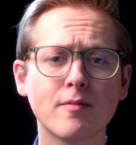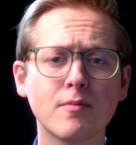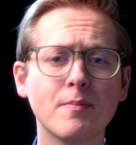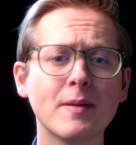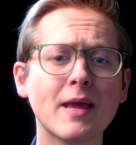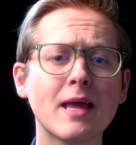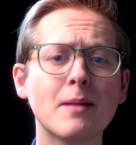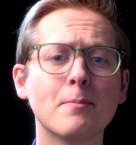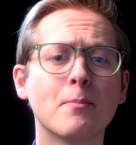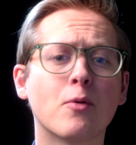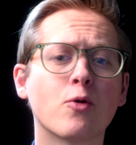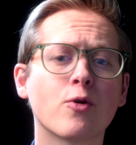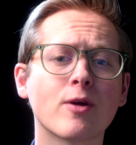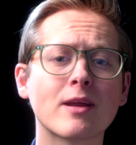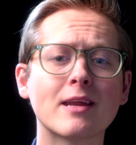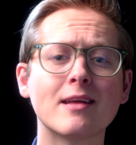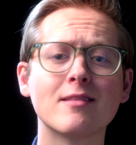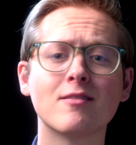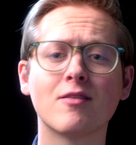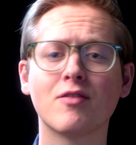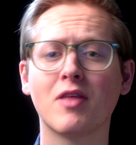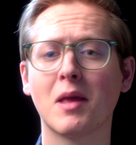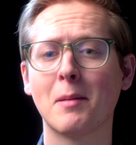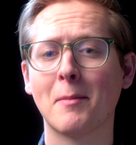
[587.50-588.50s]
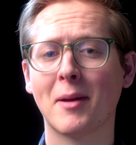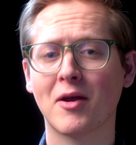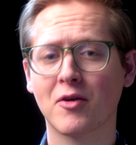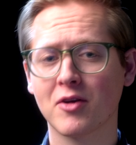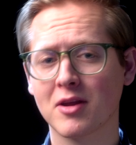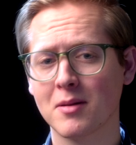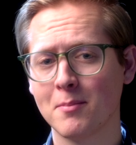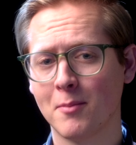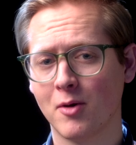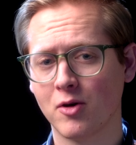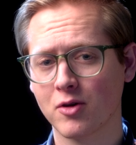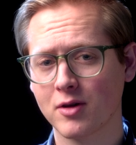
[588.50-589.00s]
began pouring into the
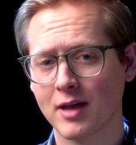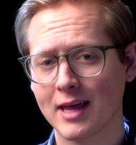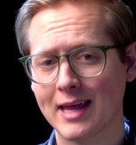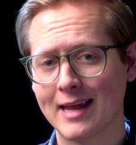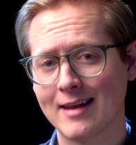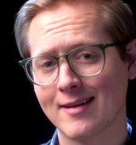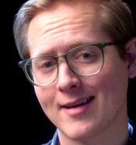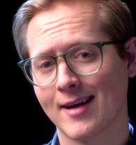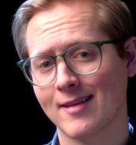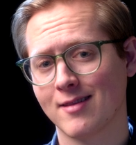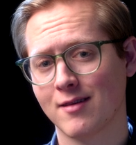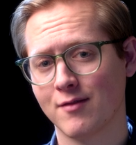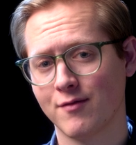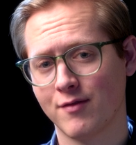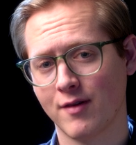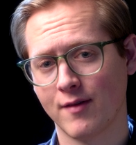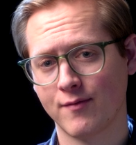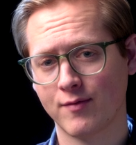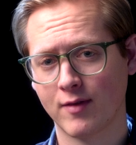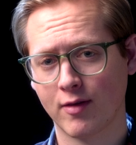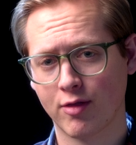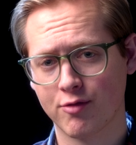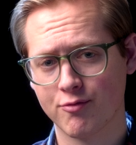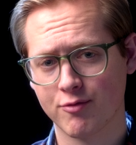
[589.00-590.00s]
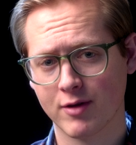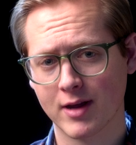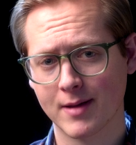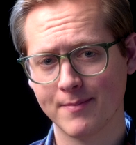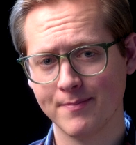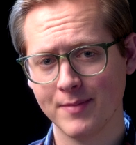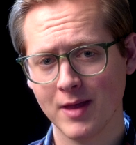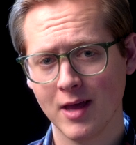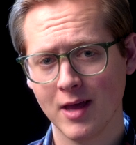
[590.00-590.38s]
American market in 1953,